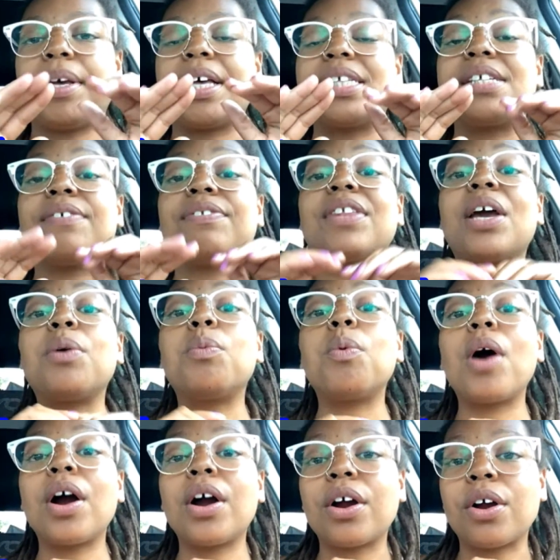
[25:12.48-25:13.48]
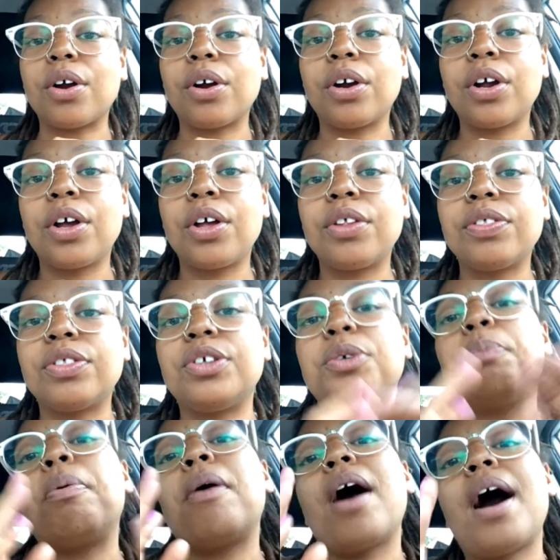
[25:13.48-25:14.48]
Because if they were,
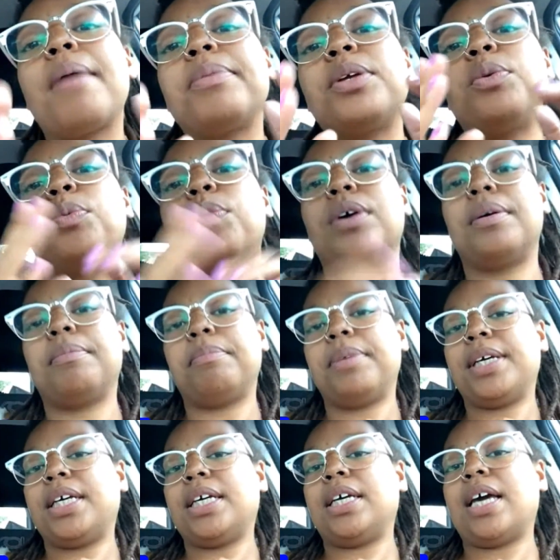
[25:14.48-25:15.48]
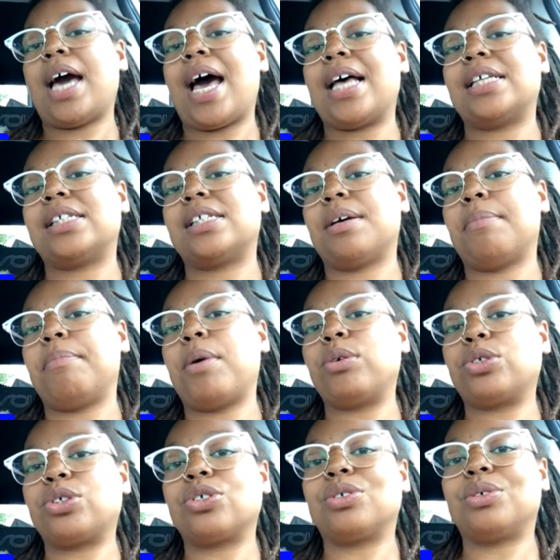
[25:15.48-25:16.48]
then you probably wouldn't be as
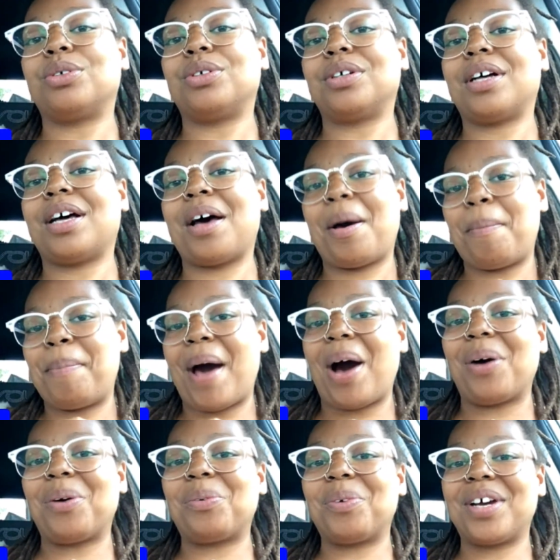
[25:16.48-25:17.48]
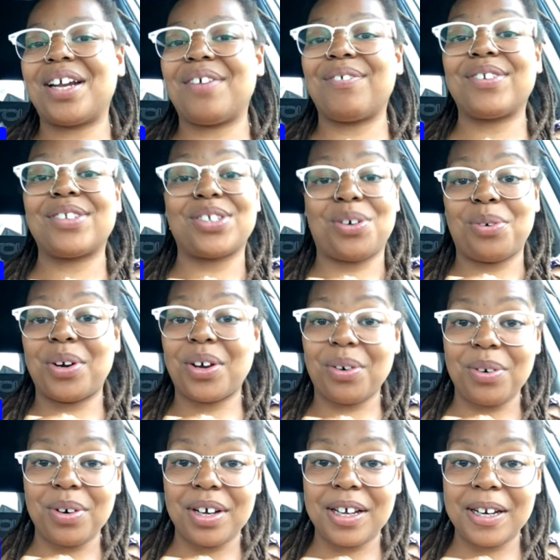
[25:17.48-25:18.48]
emotional about whatever is
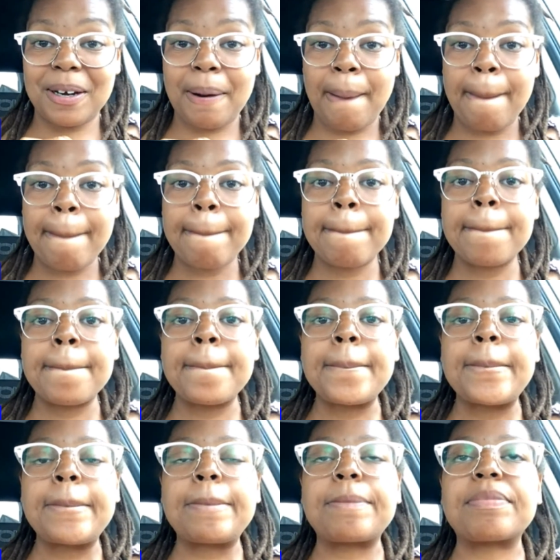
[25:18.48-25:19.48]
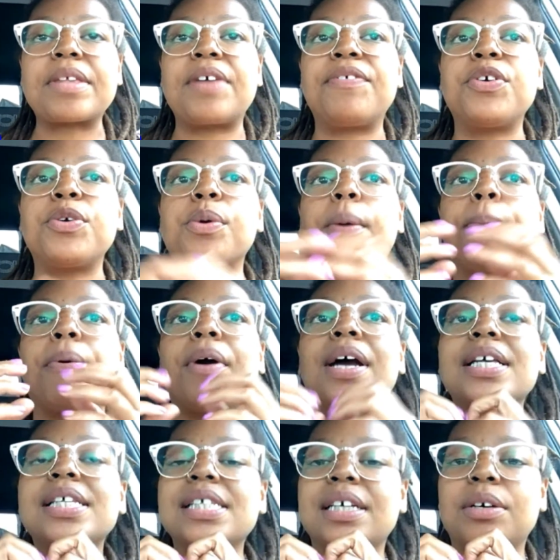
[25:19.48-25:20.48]
going on. If you were
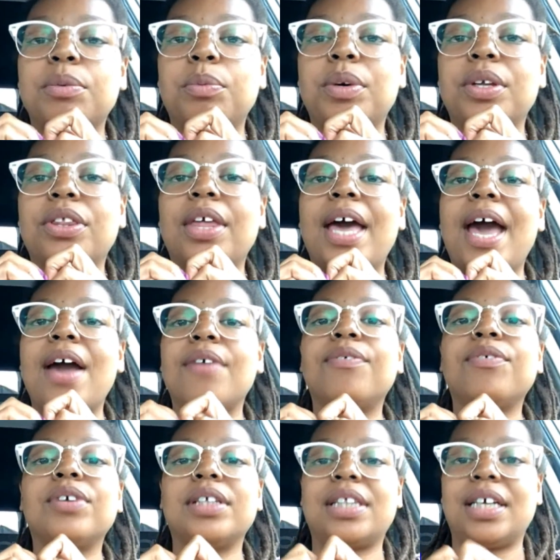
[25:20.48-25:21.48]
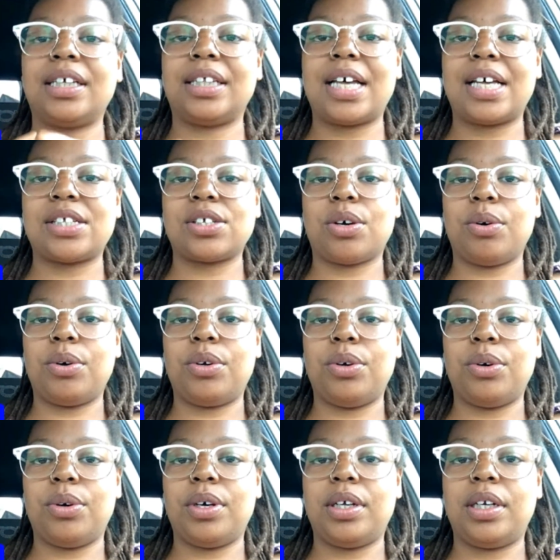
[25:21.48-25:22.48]
present with everything that's
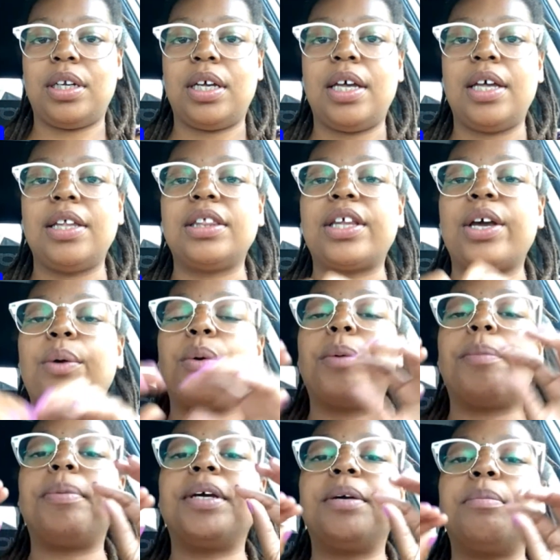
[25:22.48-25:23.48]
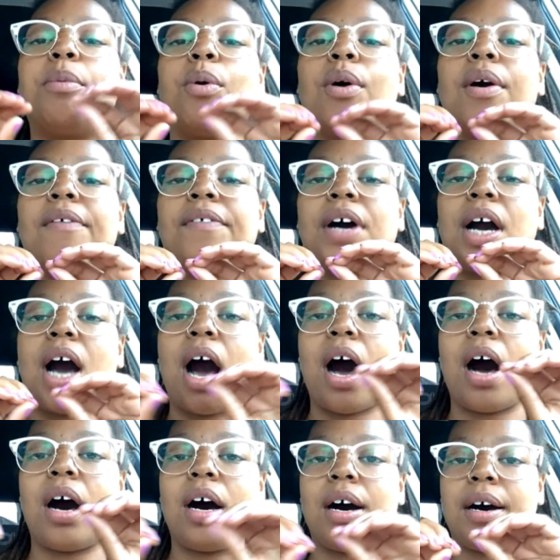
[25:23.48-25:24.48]
going on, there would be more of a
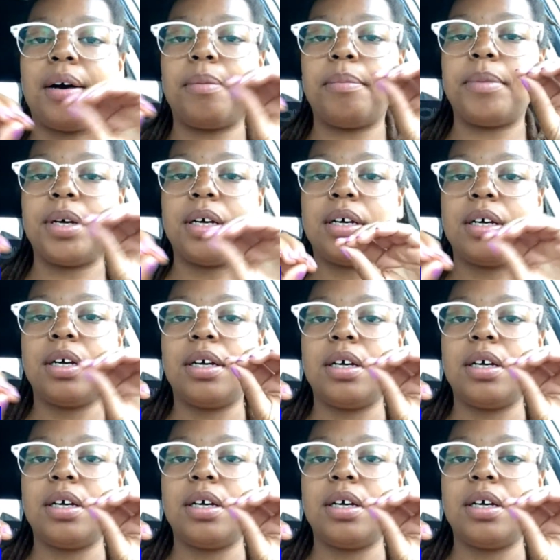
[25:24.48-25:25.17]
calm